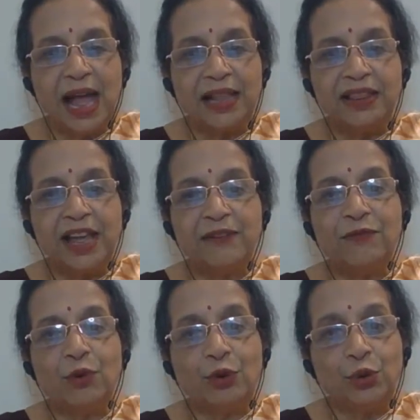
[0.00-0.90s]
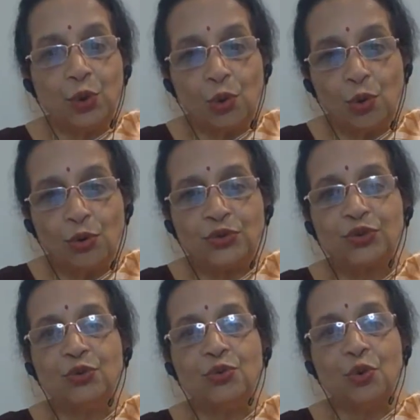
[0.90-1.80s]
And therefore,
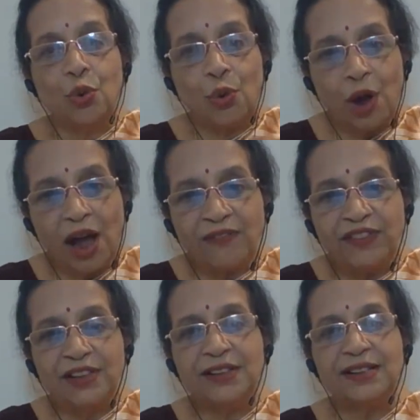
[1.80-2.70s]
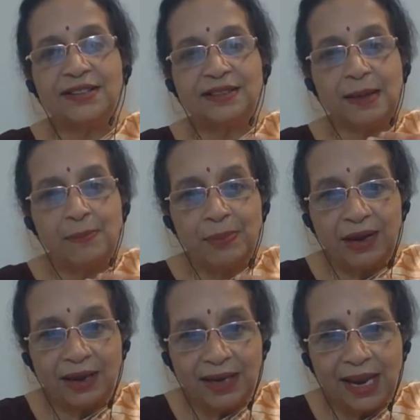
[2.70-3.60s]
those who go after this
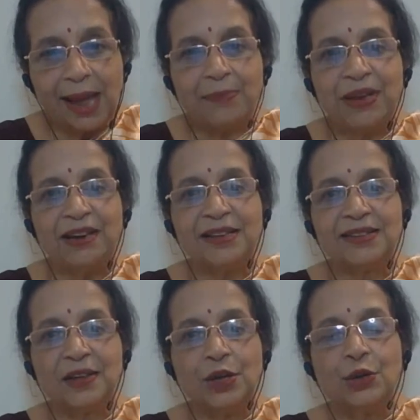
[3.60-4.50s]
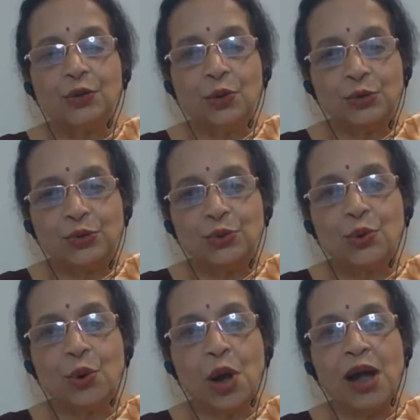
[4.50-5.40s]
temporary happiness, Those who
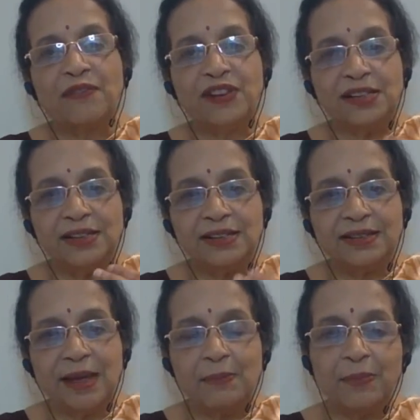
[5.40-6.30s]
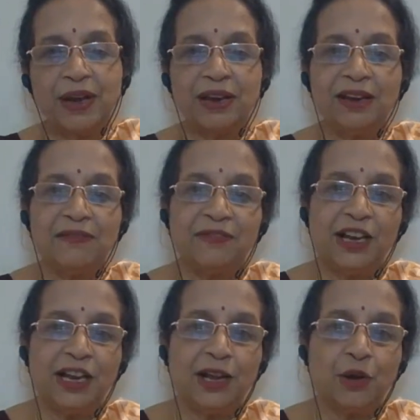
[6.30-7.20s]
go after this temporary
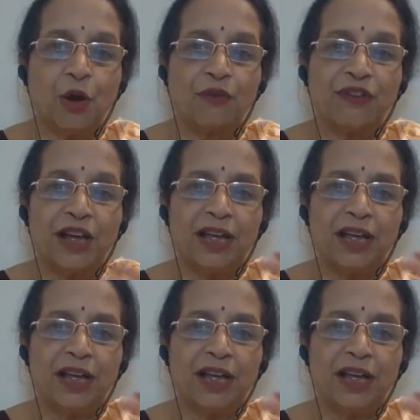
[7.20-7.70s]
feeling of